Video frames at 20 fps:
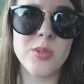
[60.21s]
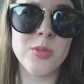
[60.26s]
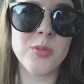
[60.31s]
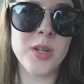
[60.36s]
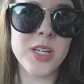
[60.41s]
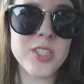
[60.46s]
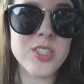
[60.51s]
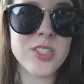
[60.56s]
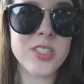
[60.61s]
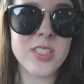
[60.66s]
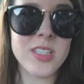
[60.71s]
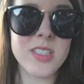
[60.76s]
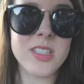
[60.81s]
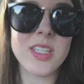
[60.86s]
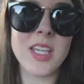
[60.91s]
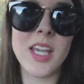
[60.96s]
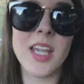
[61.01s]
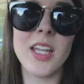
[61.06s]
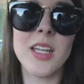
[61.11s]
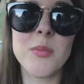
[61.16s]
questions,
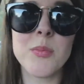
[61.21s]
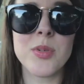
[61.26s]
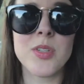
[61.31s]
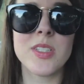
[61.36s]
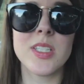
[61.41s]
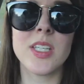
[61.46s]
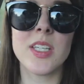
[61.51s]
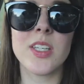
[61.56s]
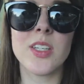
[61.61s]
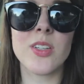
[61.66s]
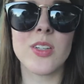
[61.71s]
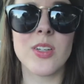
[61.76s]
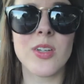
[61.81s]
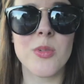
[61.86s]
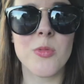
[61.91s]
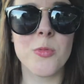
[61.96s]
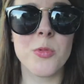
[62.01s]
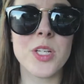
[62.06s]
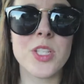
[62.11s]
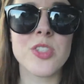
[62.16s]
and in particular,
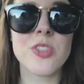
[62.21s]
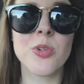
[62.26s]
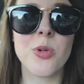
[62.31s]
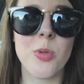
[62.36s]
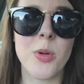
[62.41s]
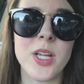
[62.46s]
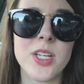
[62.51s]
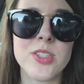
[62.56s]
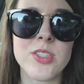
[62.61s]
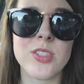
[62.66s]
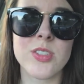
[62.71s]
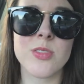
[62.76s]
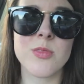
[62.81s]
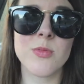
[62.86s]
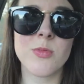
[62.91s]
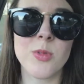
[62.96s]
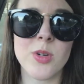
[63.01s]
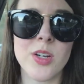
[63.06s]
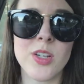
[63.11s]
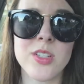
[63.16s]
which
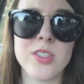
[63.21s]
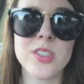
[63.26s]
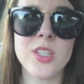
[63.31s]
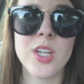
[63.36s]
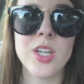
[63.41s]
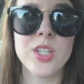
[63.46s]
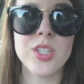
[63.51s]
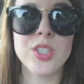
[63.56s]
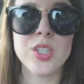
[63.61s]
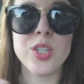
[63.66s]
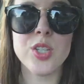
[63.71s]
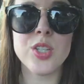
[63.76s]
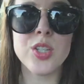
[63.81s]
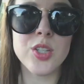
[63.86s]
question words to